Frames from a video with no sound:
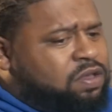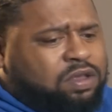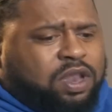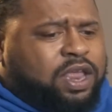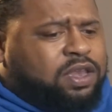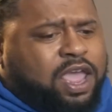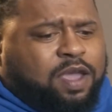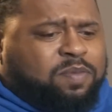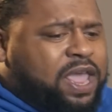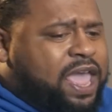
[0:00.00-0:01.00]
Like
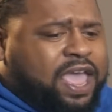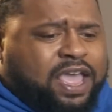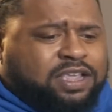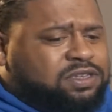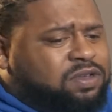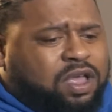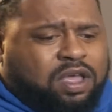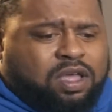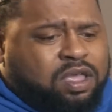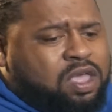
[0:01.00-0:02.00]
Dame Dash,
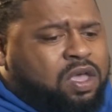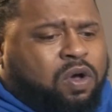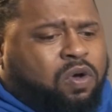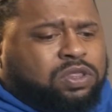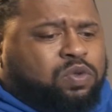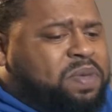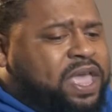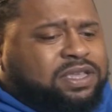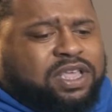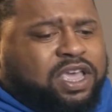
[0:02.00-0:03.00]
all through
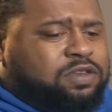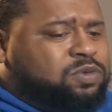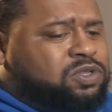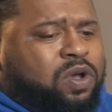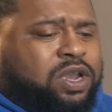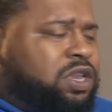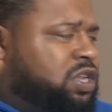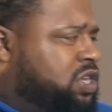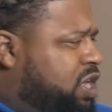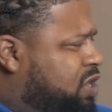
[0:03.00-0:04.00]
backstage, was talking to
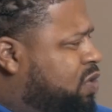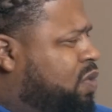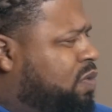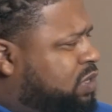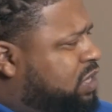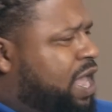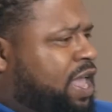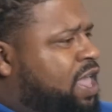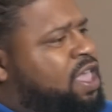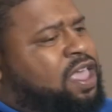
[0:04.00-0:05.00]
DJ Clue and was like,
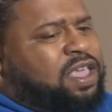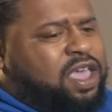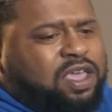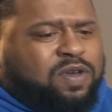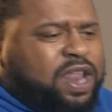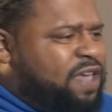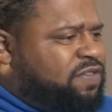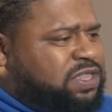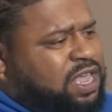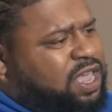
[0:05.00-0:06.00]
yeah, you got to have a
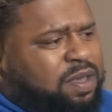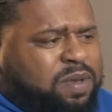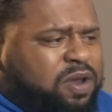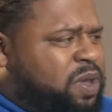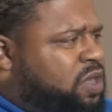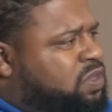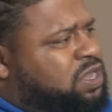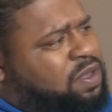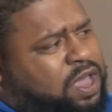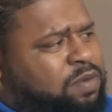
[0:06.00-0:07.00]
team. Everybody on the
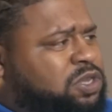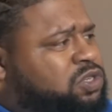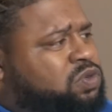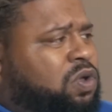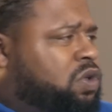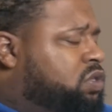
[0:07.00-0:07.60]
team got to be strong.